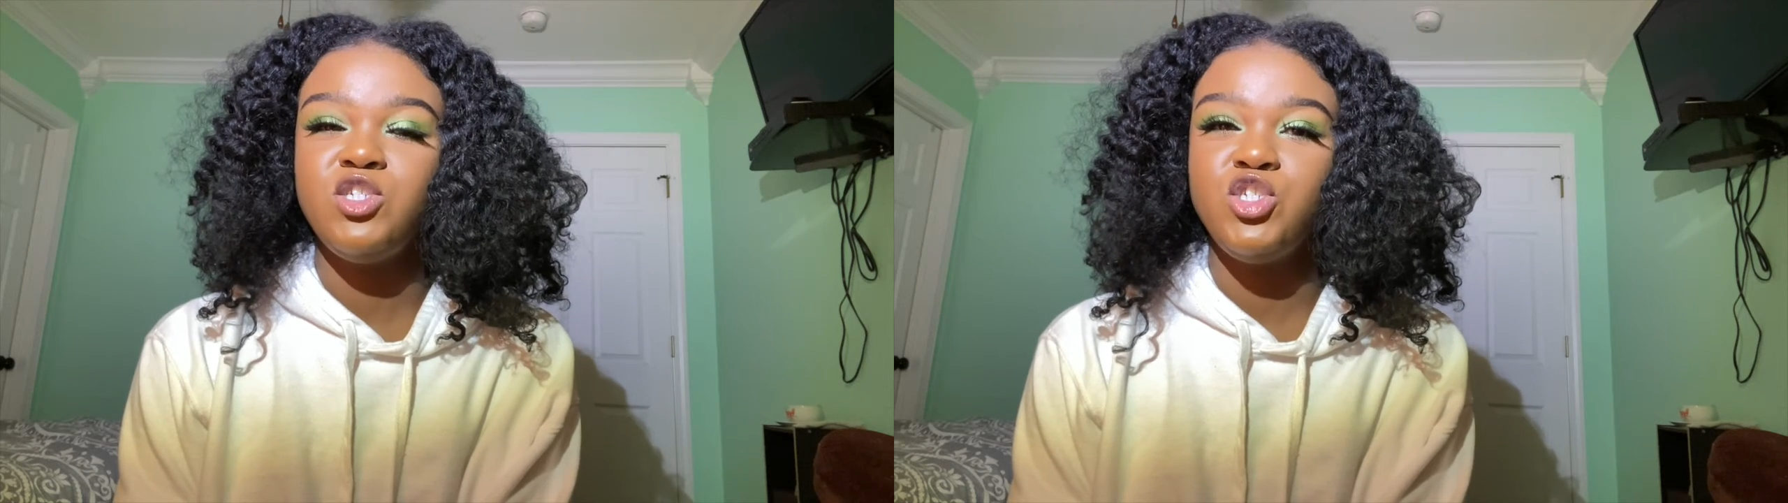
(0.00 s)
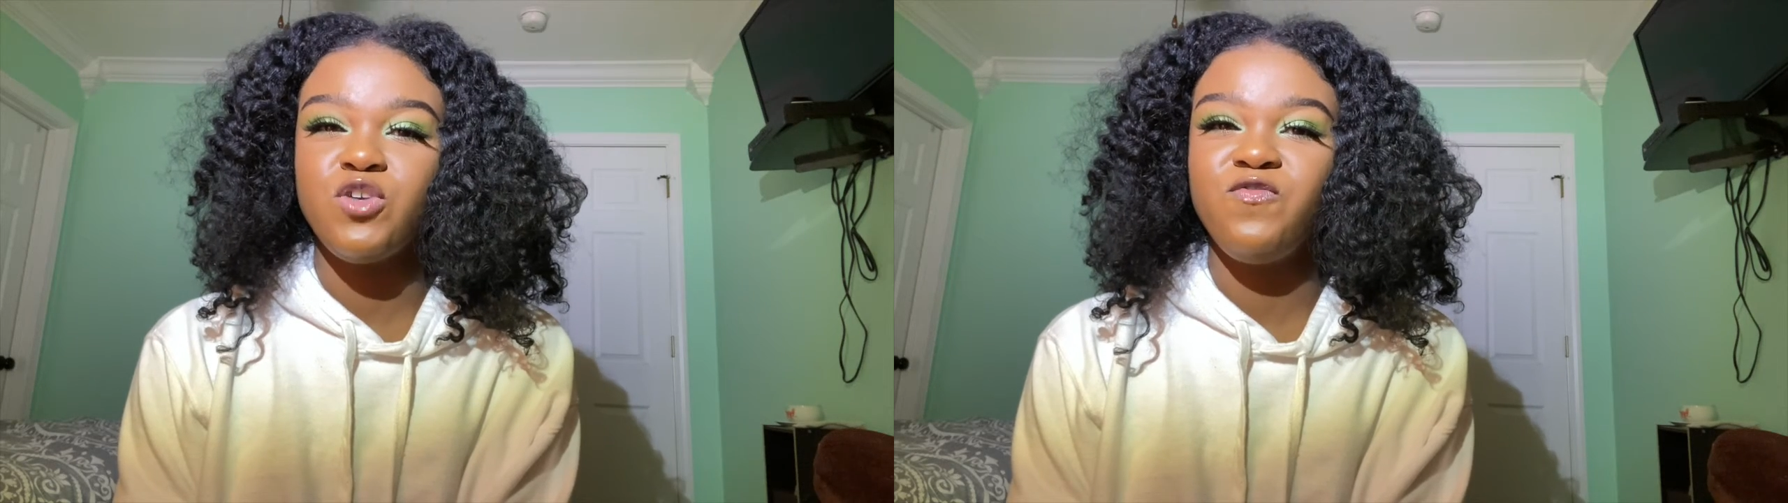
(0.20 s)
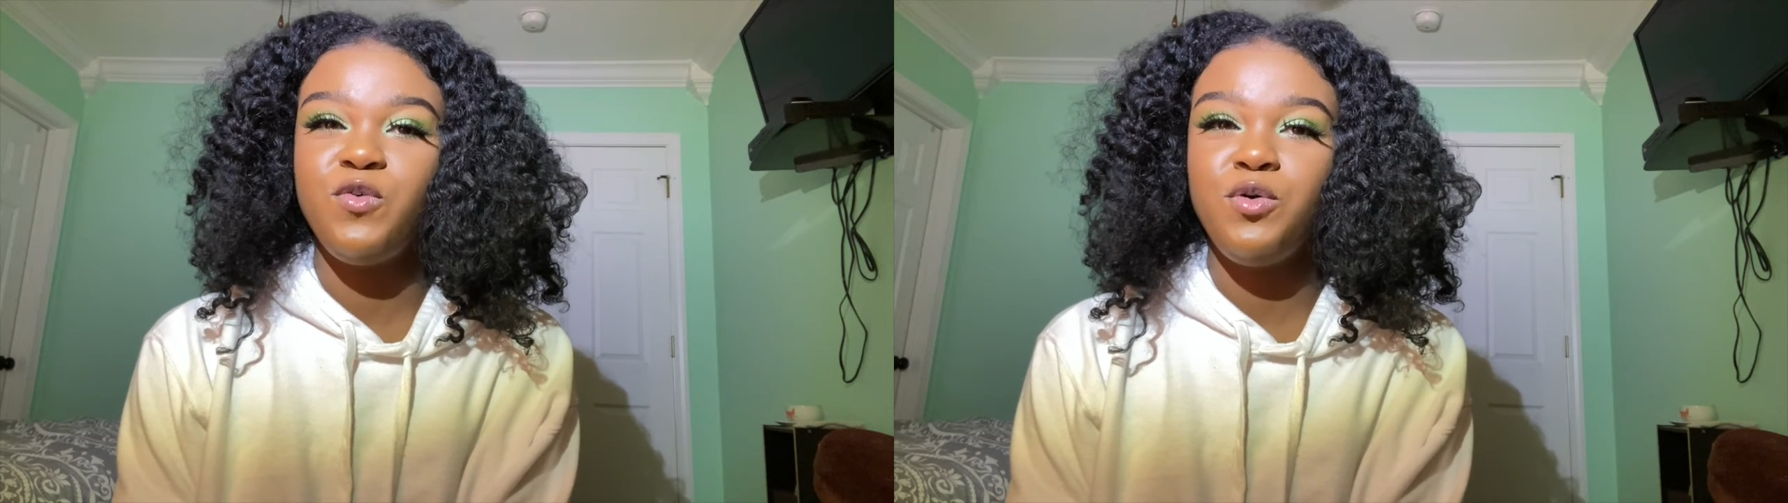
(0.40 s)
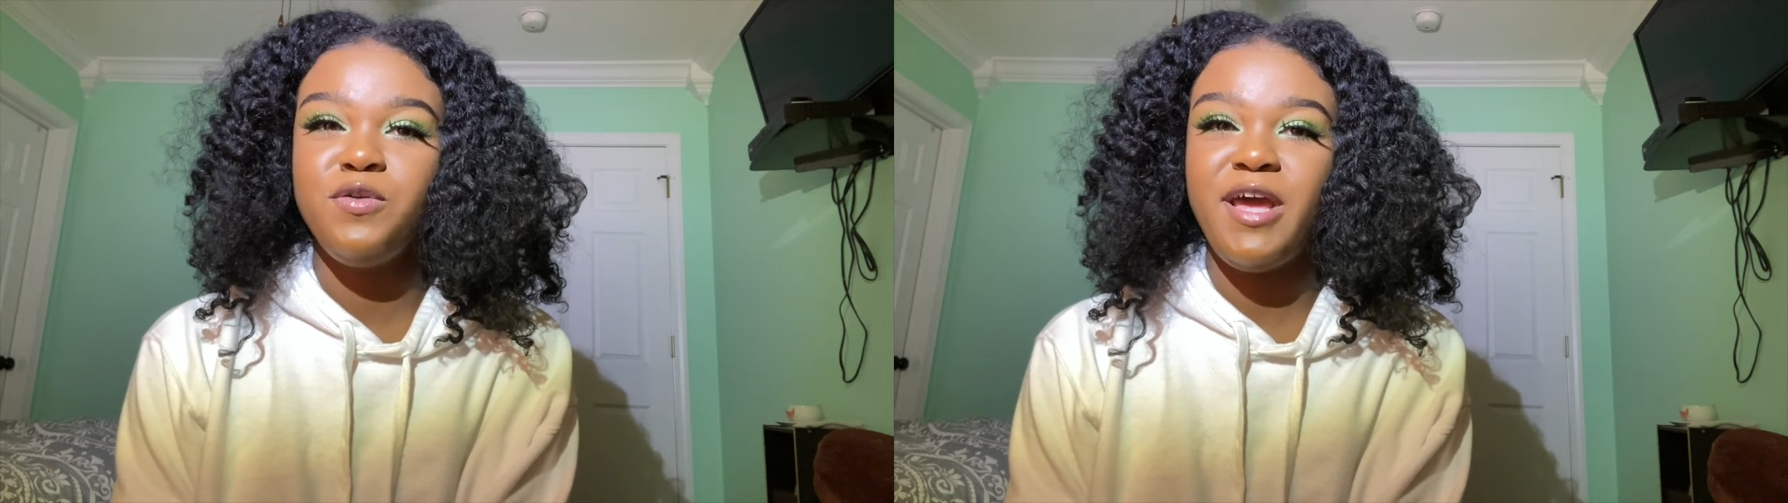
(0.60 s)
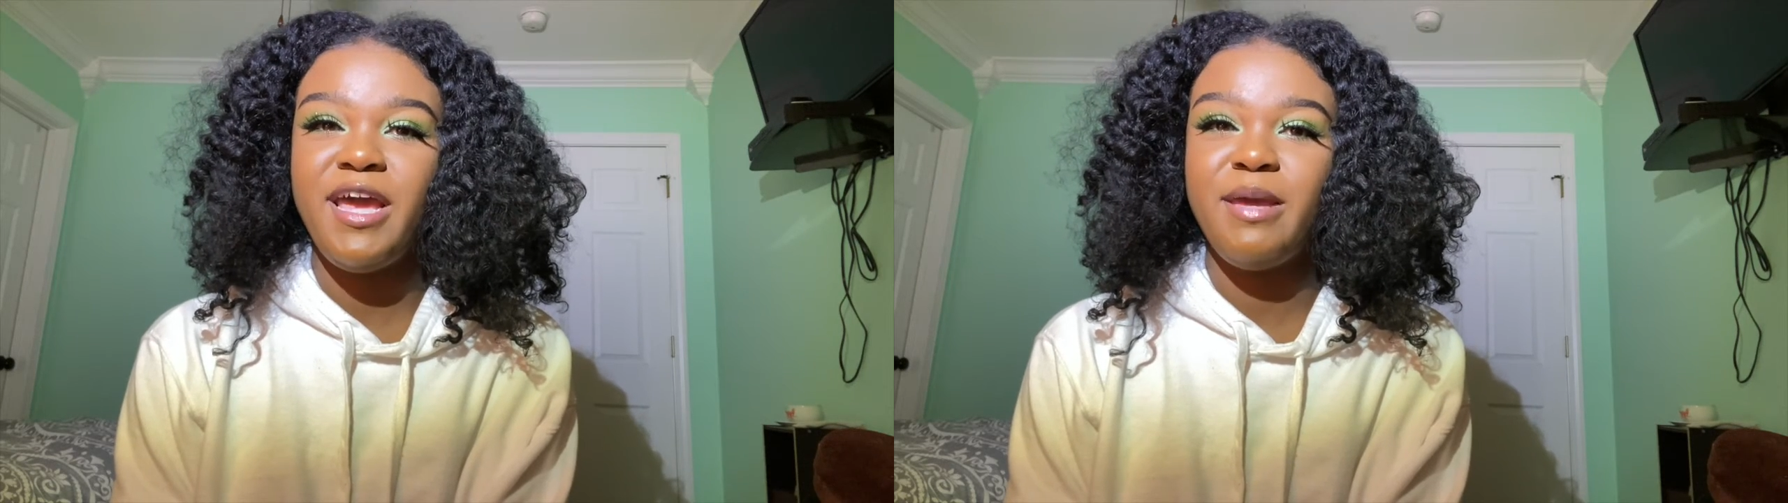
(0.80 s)
as your full
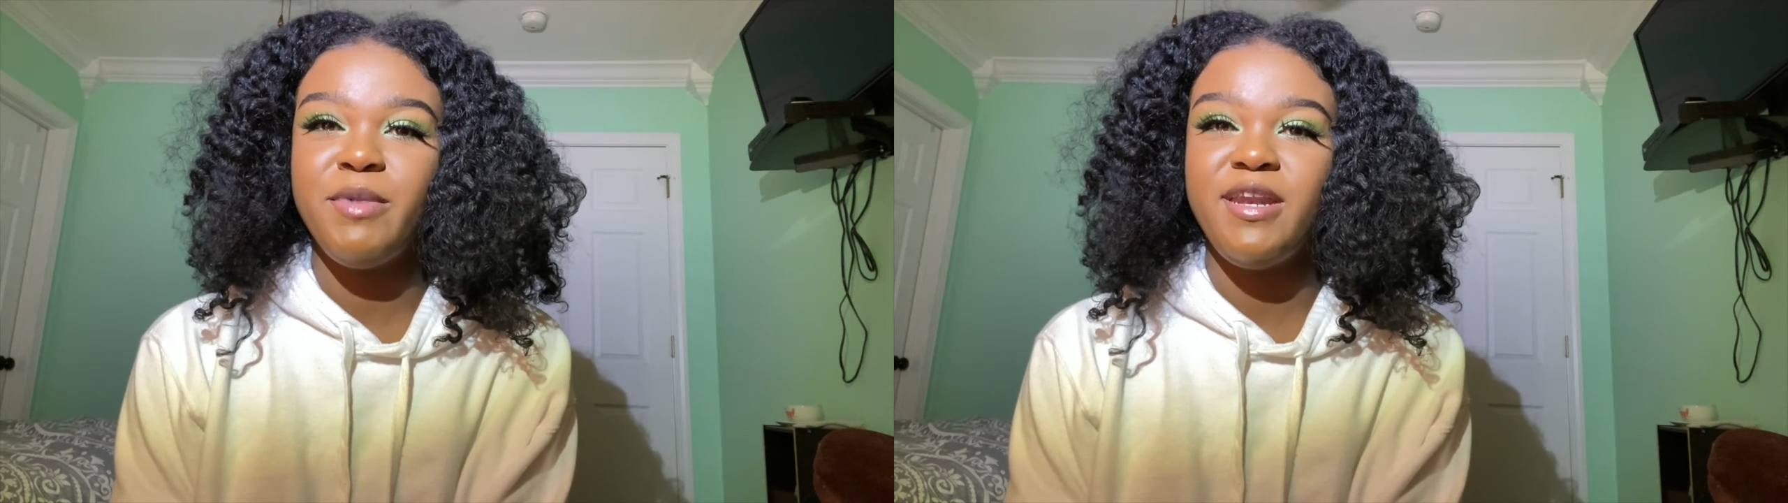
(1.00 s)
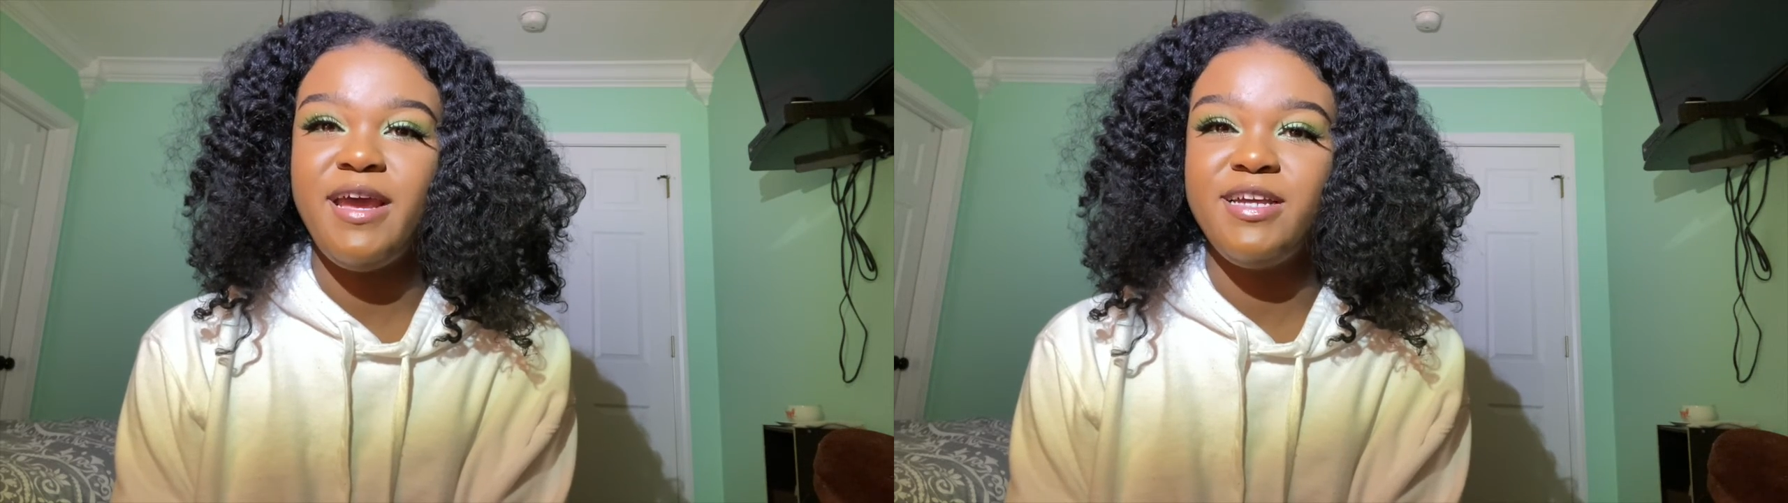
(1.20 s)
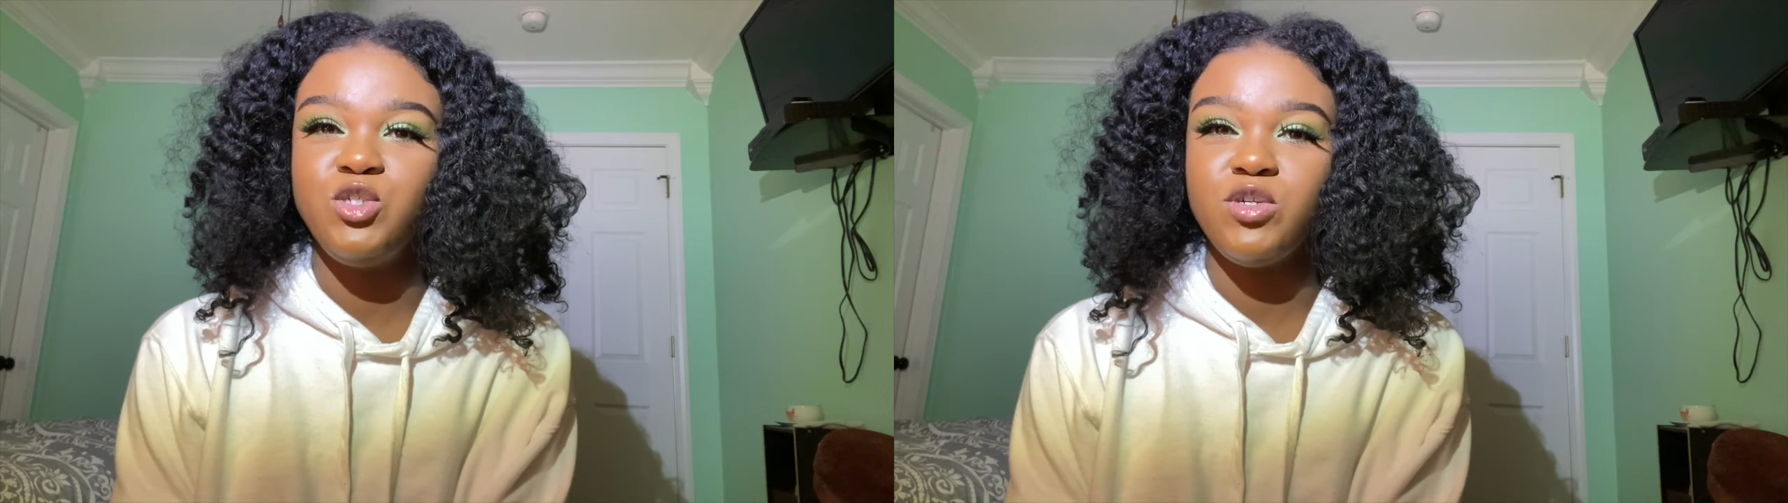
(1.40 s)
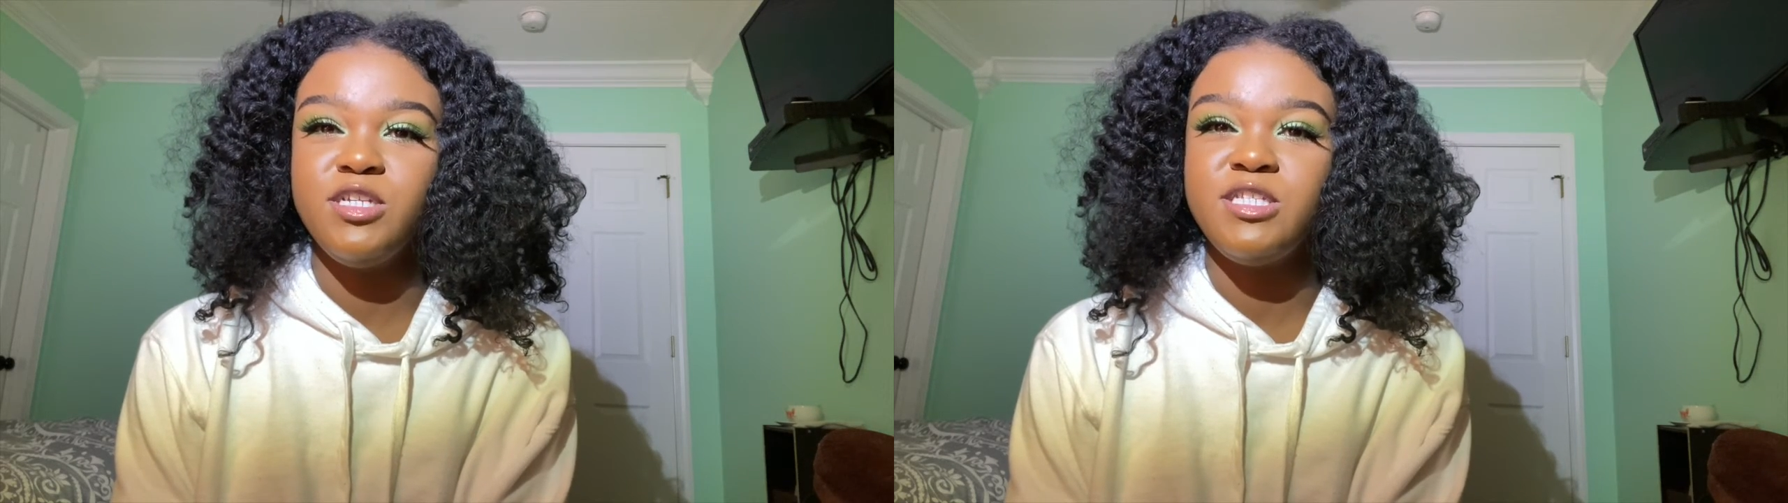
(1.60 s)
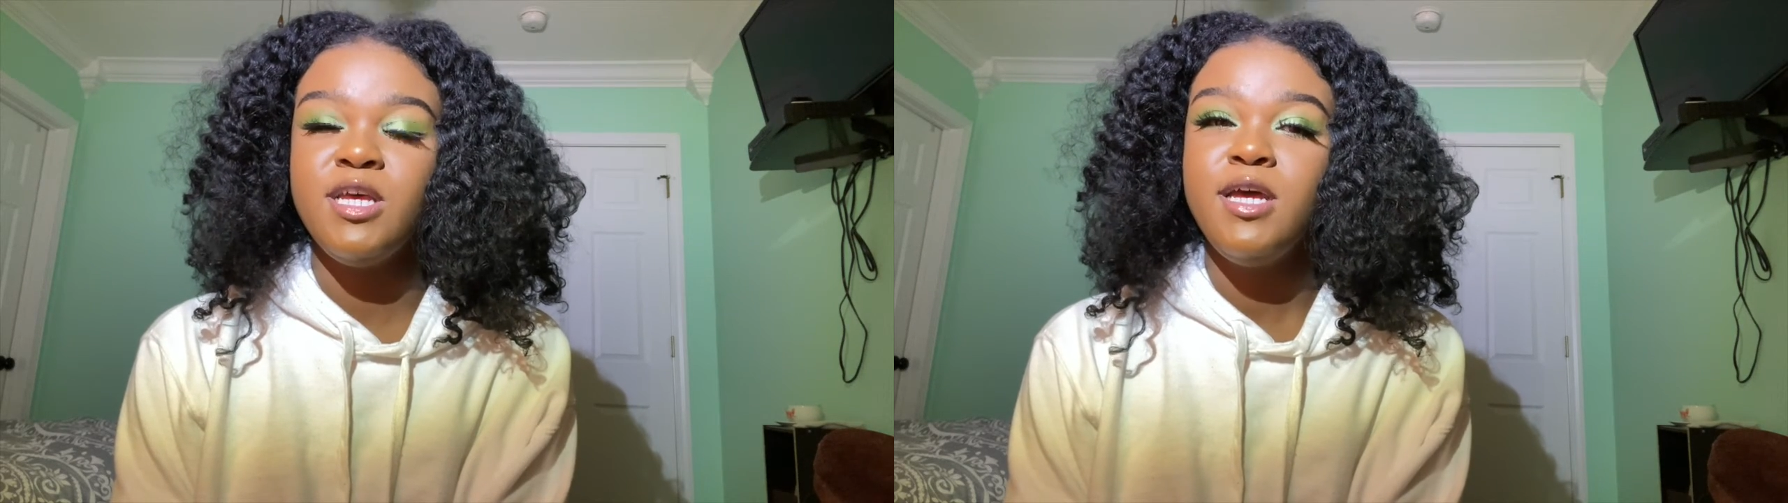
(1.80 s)
name and
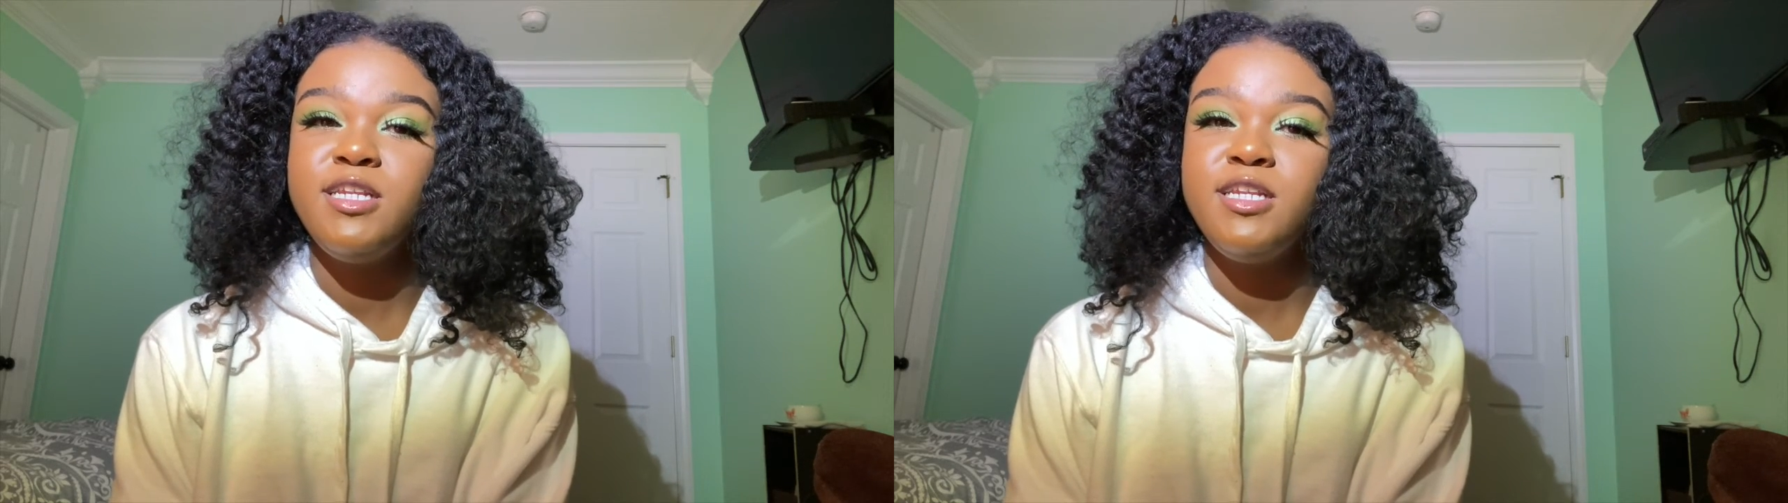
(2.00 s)
address.